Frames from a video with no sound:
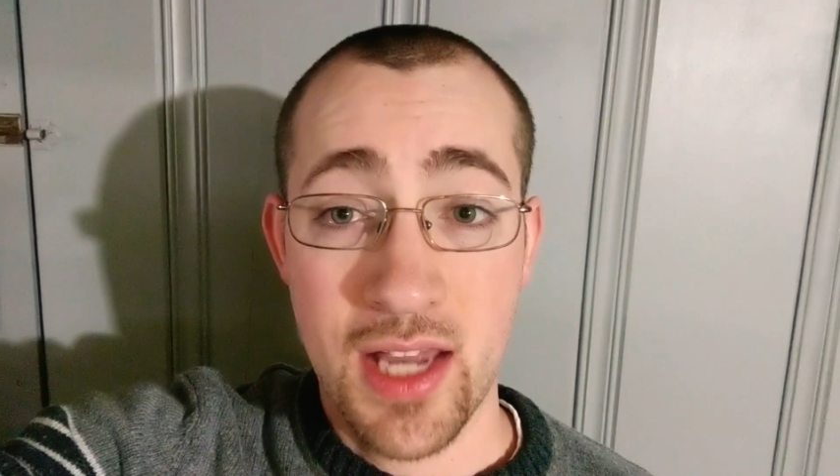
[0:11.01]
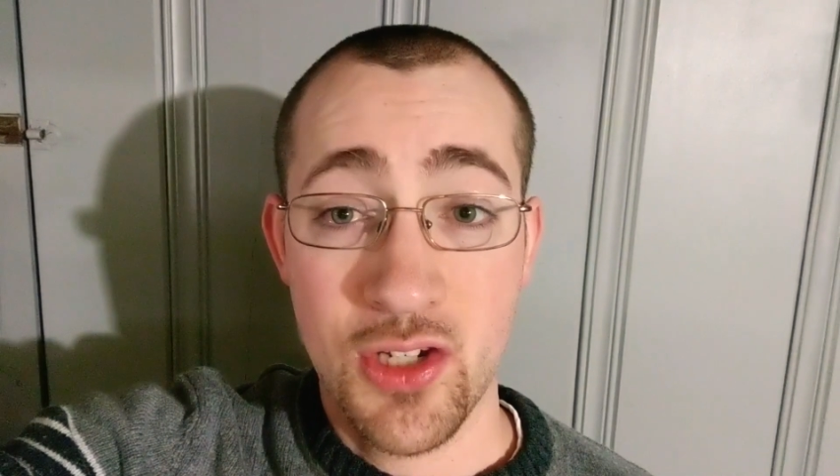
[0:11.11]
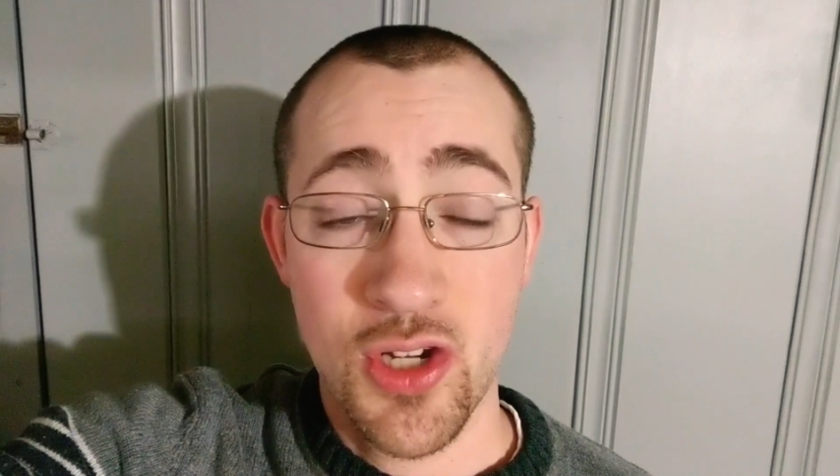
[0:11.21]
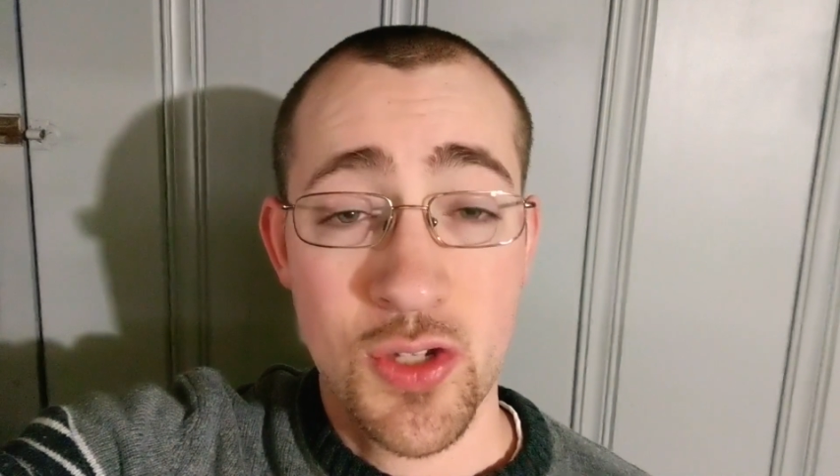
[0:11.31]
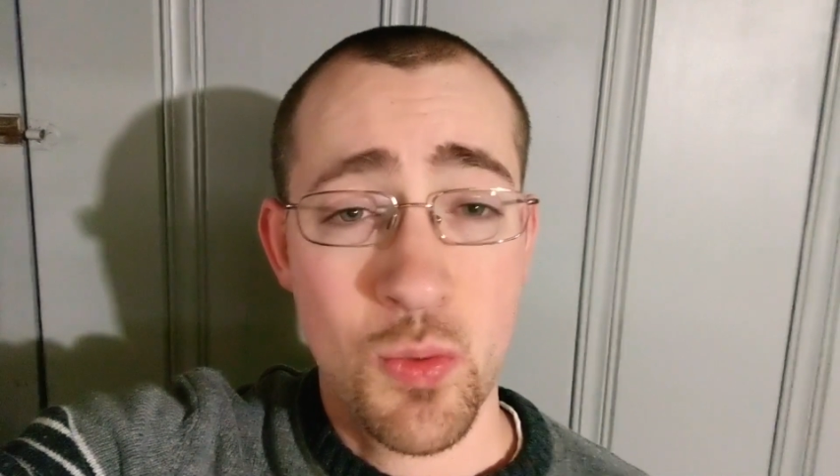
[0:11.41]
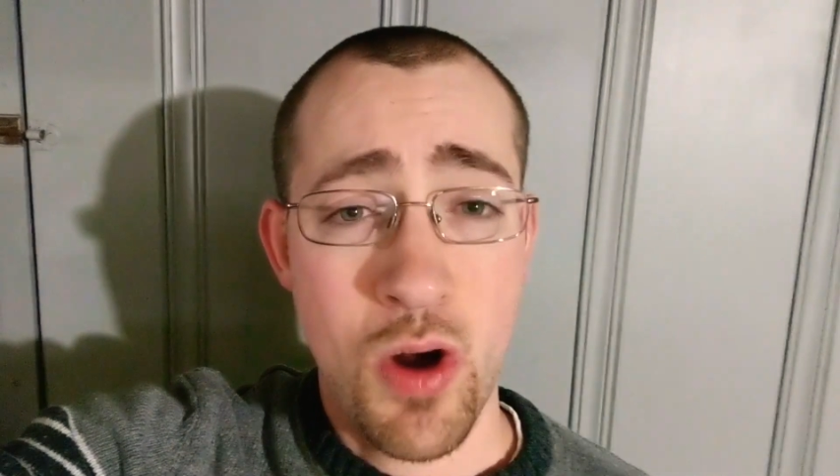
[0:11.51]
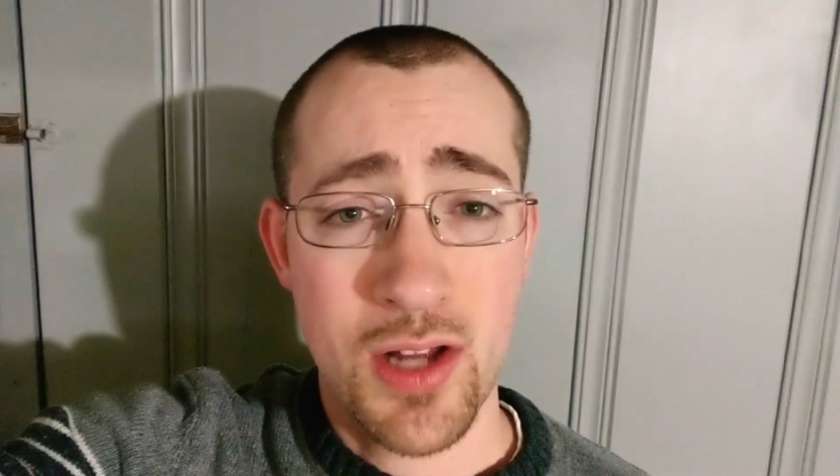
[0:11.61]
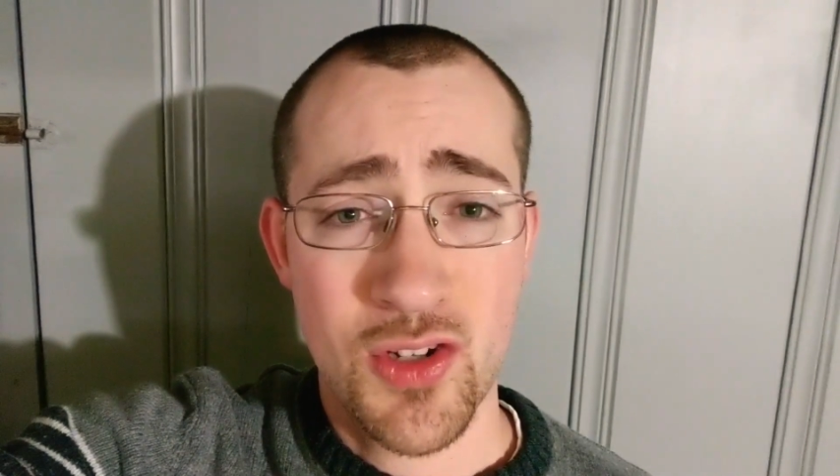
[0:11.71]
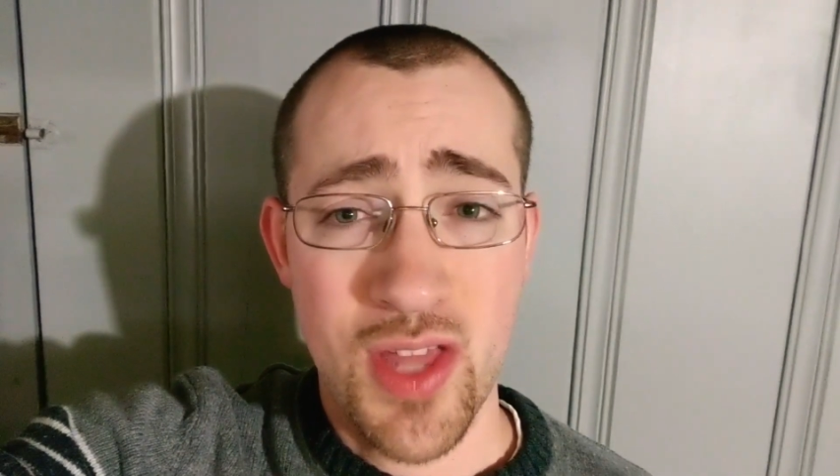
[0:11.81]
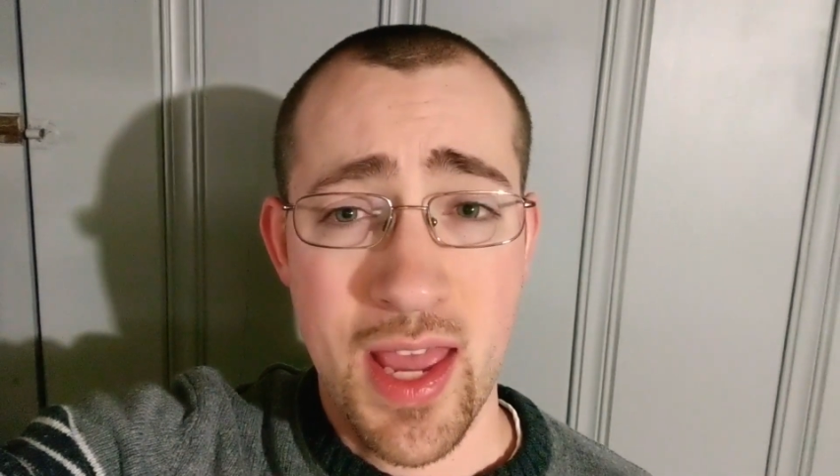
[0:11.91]
I just
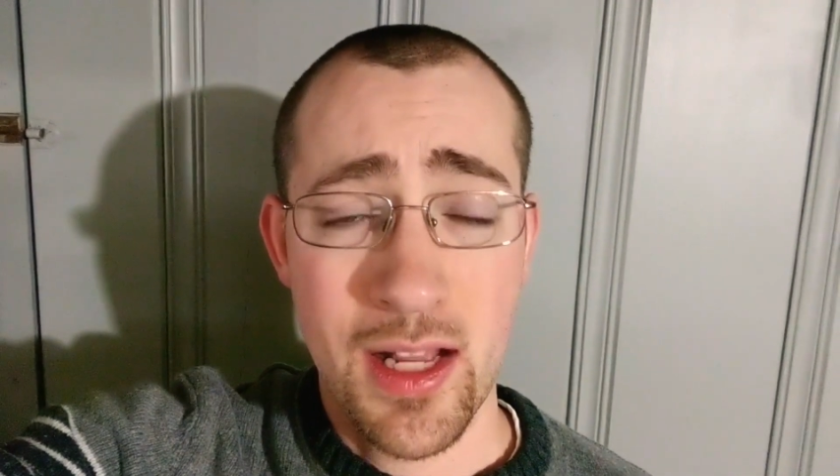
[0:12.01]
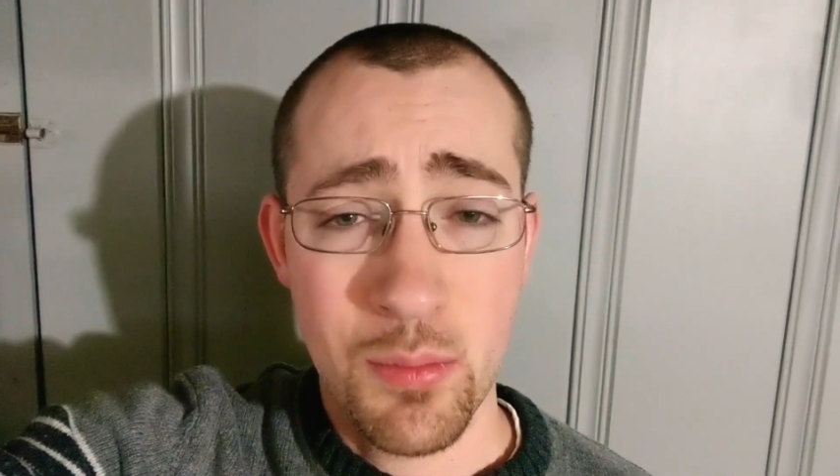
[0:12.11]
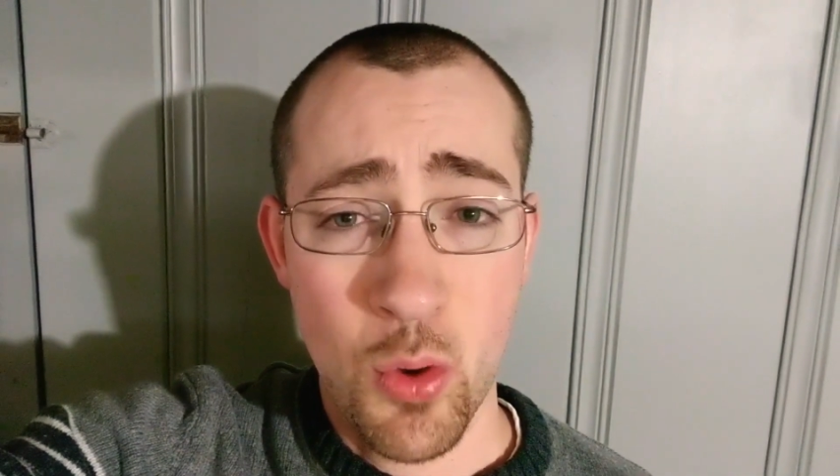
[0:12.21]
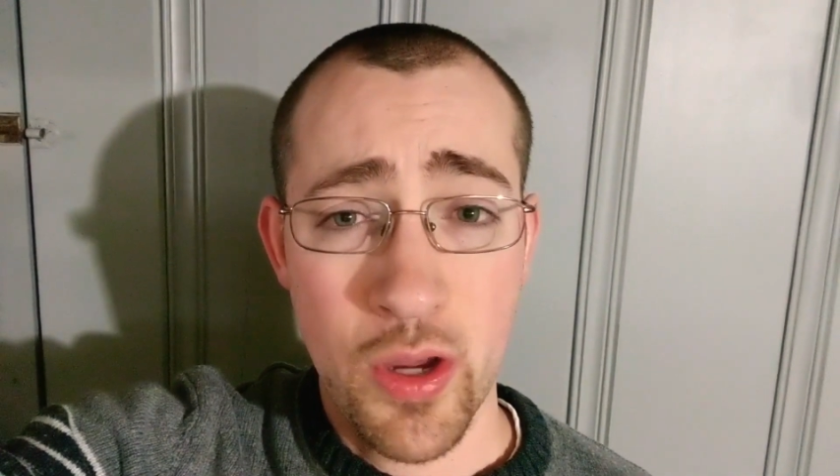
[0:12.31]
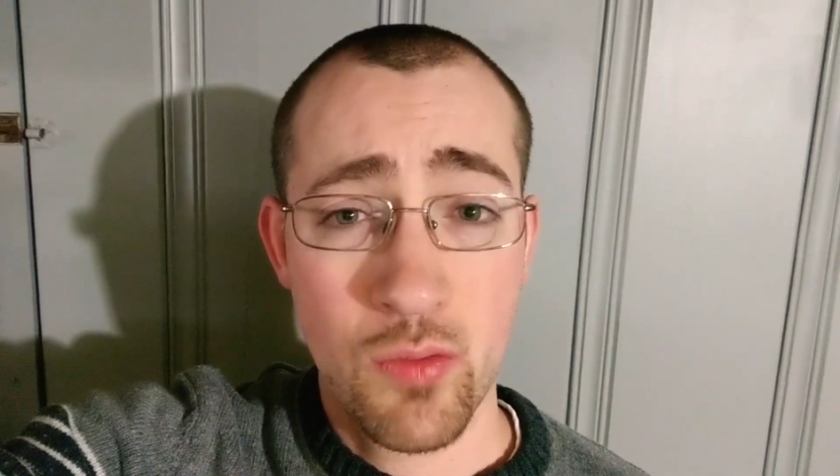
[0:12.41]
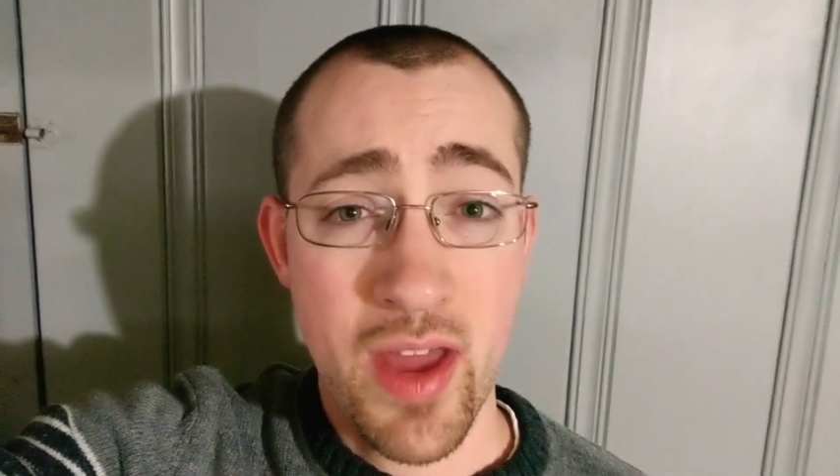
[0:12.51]
watched the Hellboy